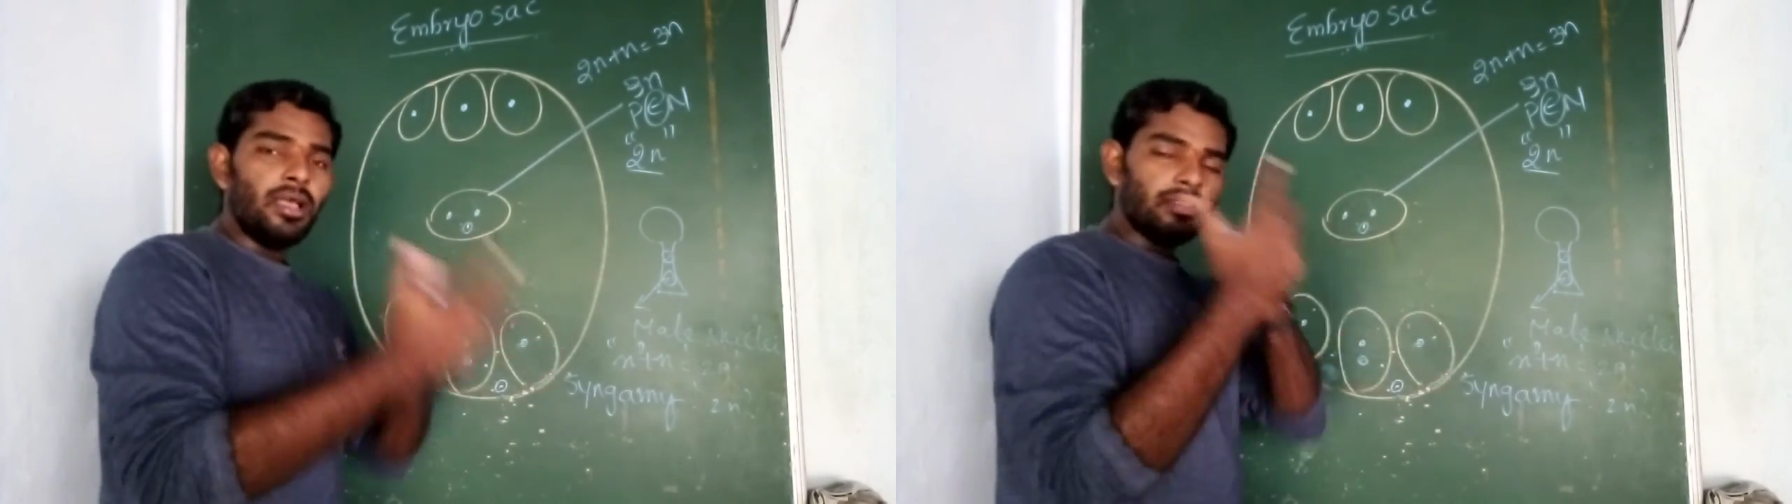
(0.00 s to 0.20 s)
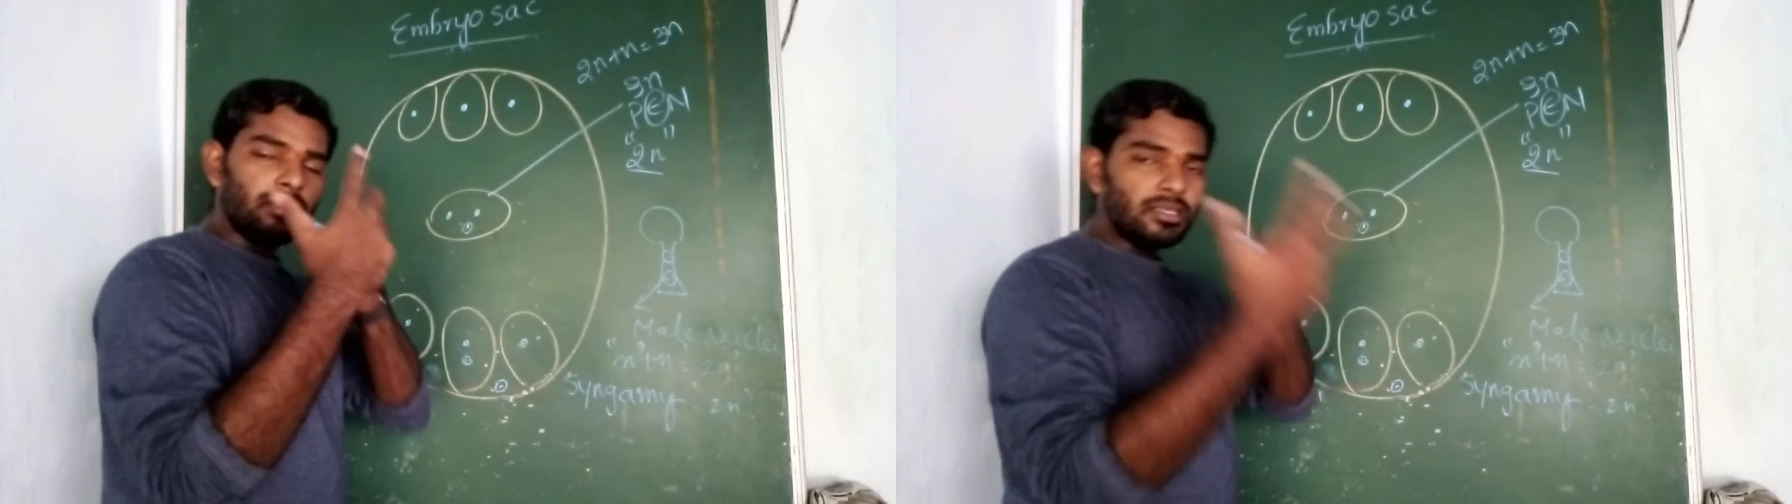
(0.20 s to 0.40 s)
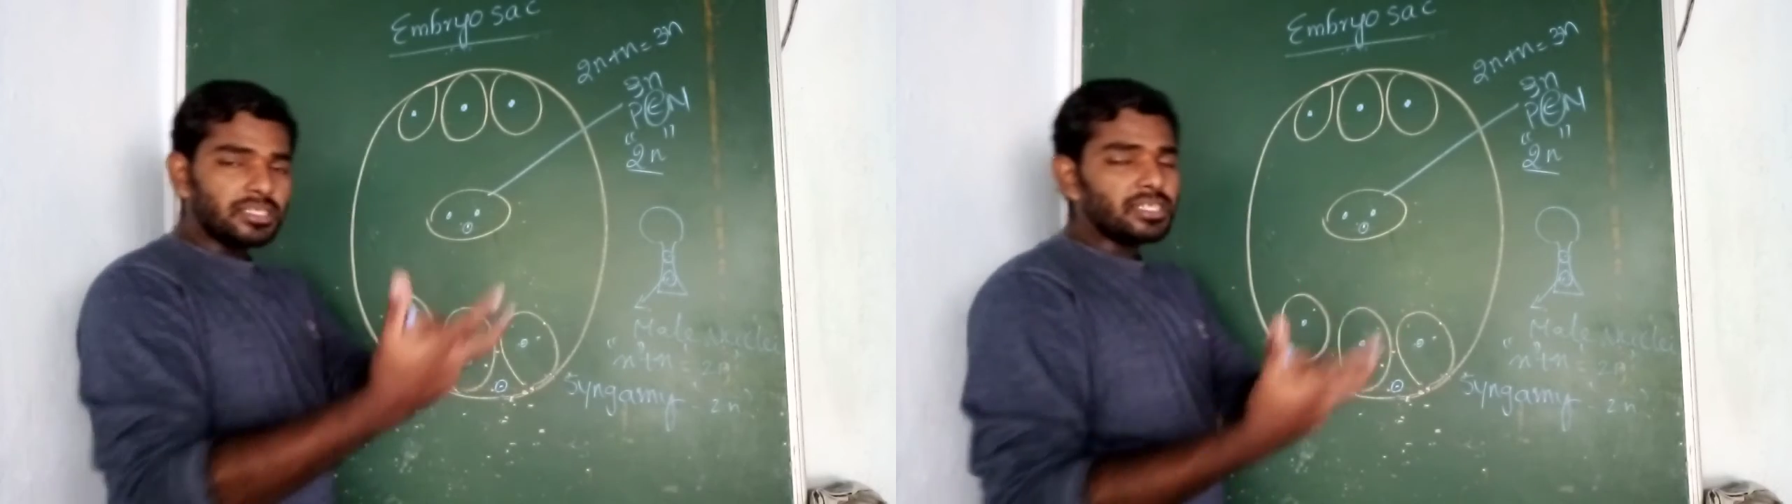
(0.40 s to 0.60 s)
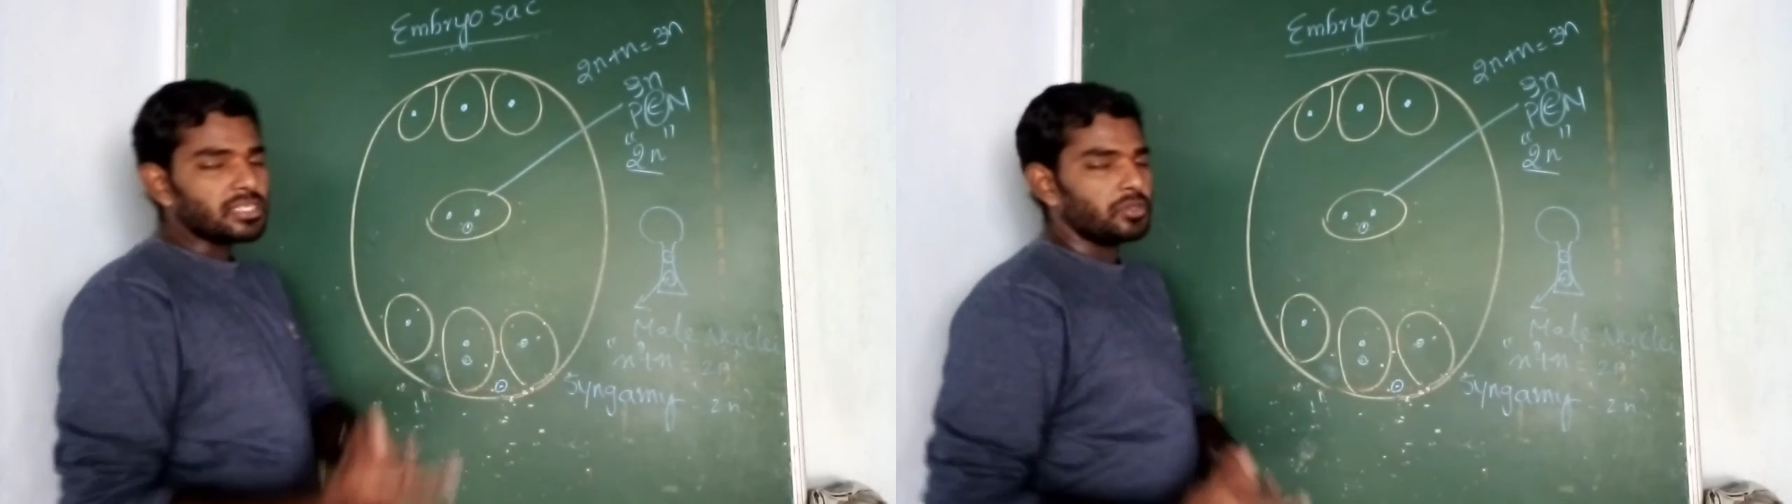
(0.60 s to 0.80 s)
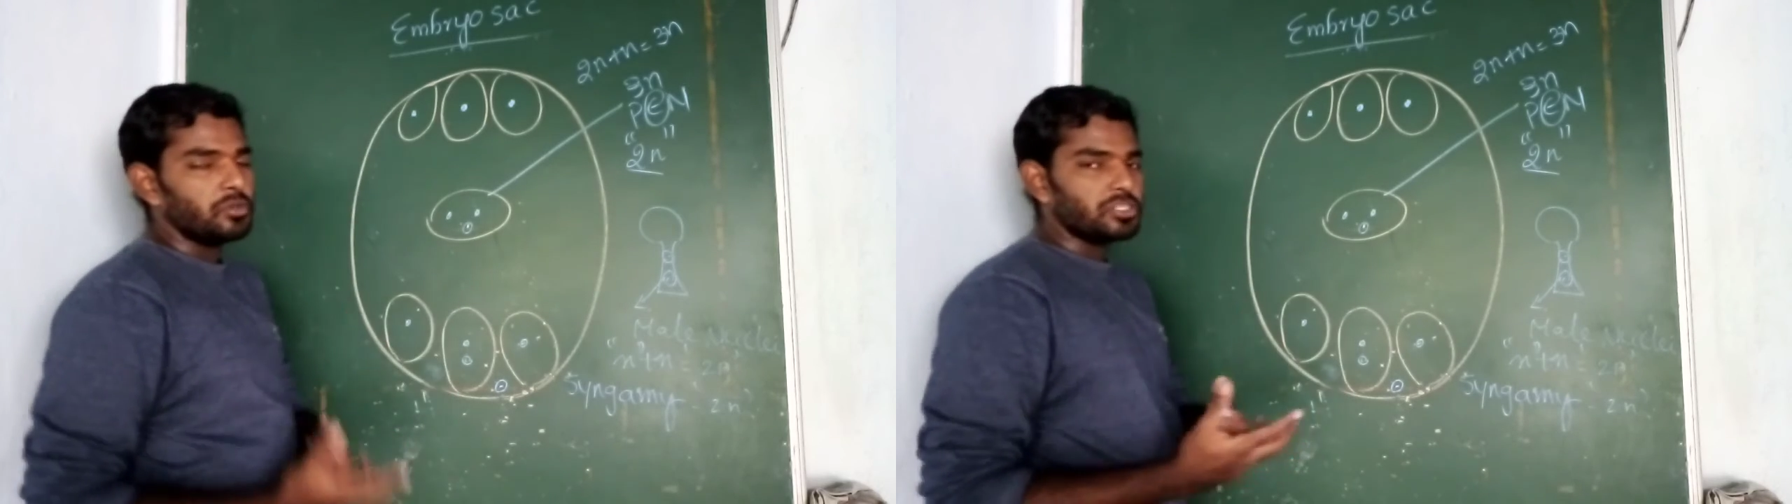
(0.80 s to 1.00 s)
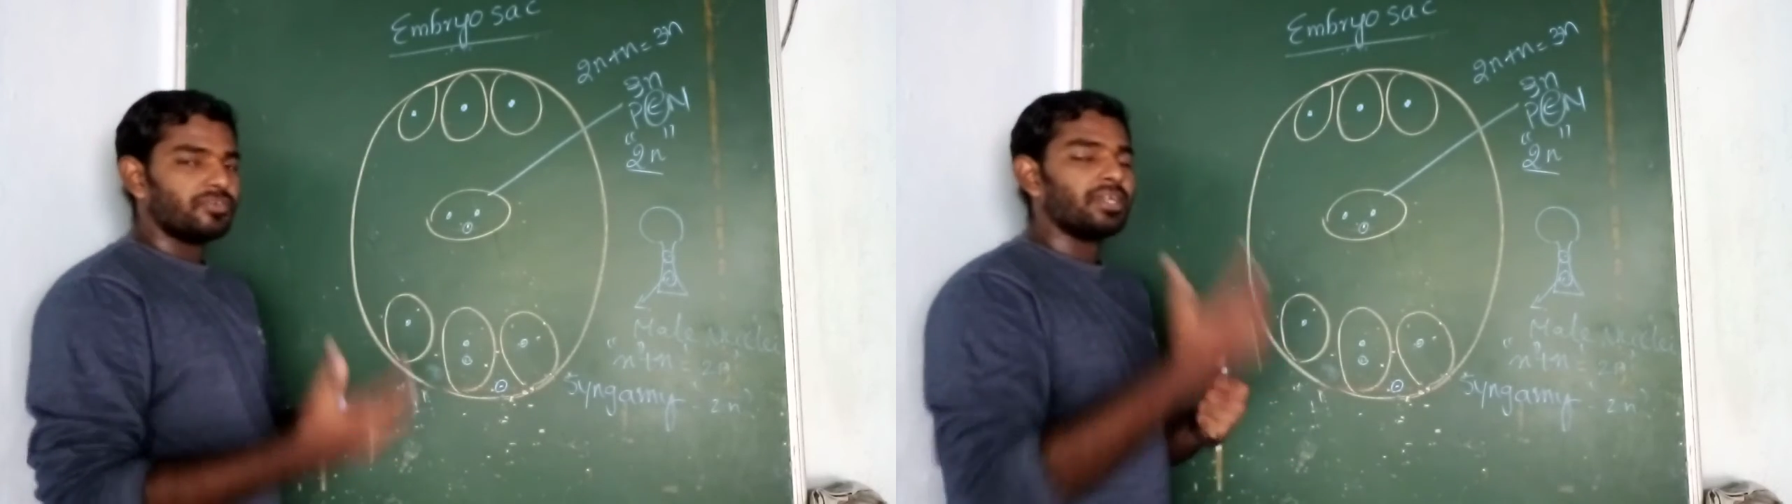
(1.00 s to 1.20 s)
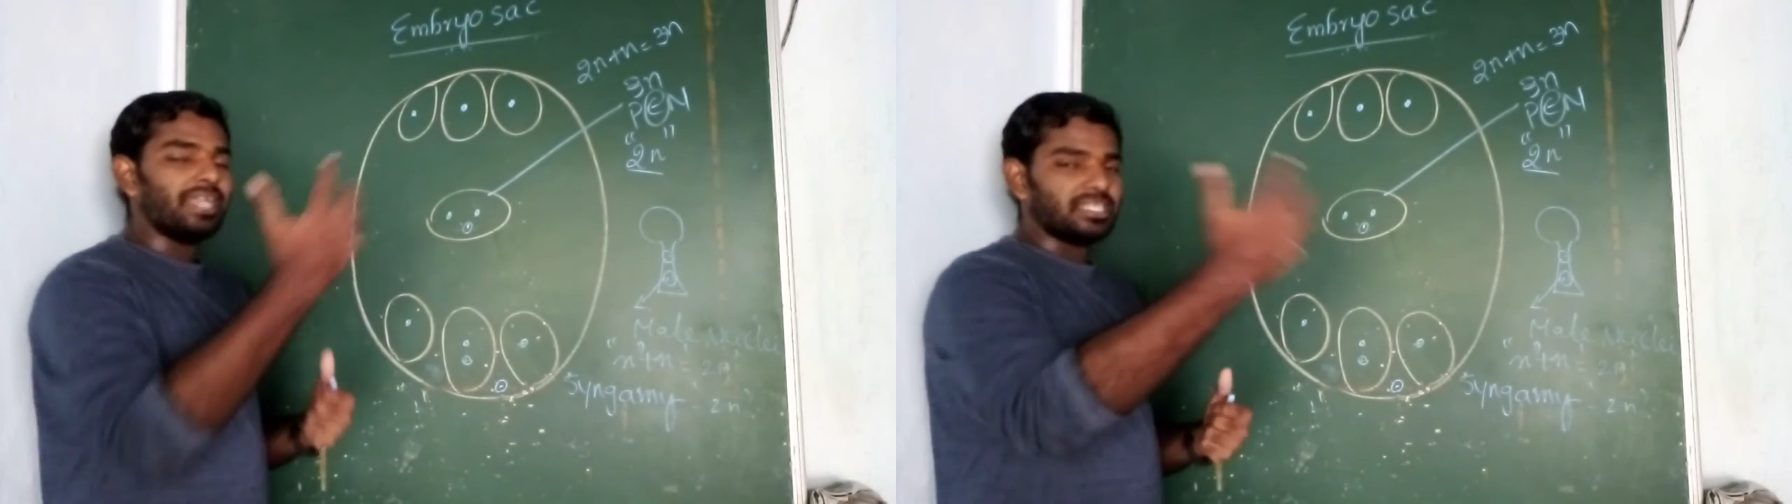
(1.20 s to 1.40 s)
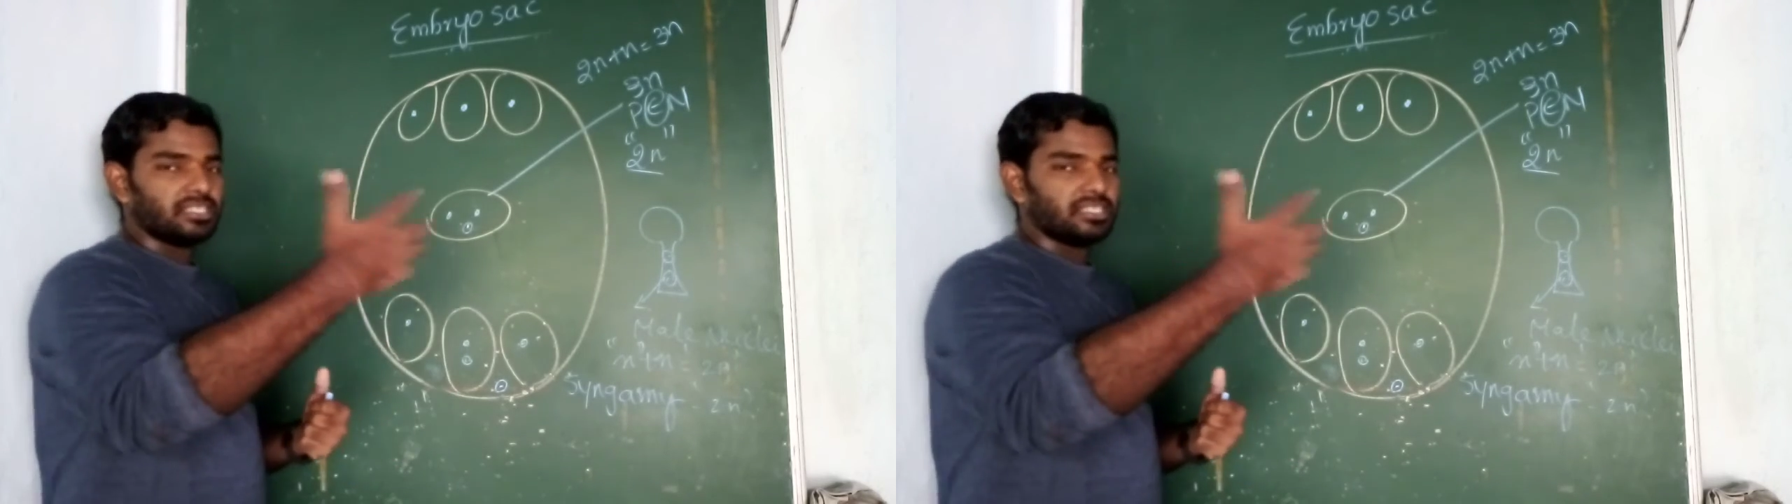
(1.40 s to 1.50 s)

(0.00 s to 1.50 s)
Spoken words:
These seeds are used for next